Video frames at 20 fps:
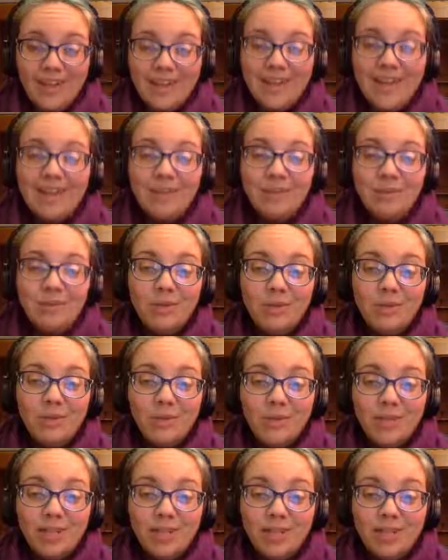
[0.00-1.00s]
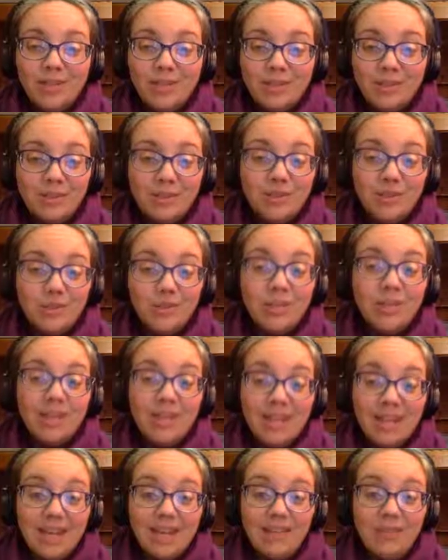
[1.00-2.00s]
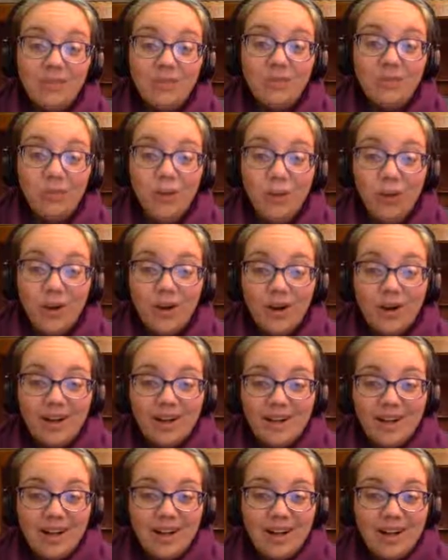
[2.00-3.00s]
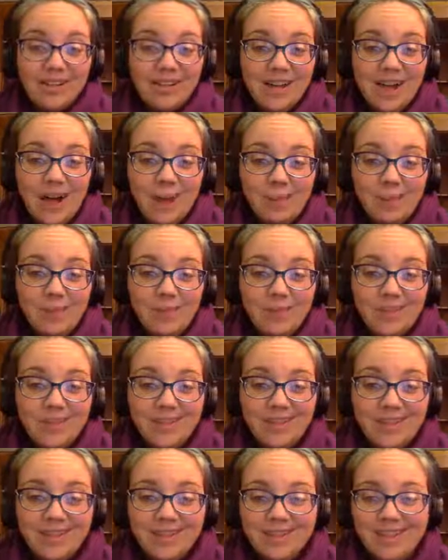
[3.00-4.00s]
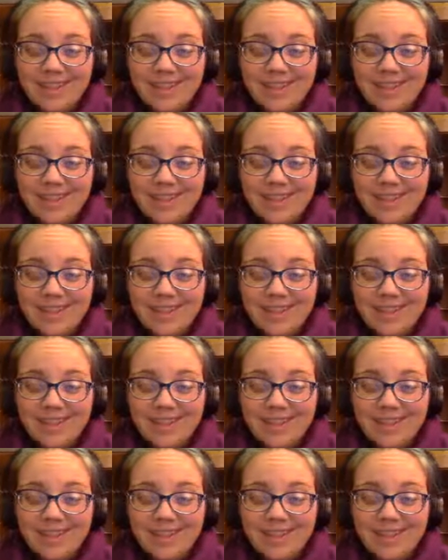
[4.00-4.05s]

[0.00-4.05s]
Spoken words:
and we will do the next four on top of it.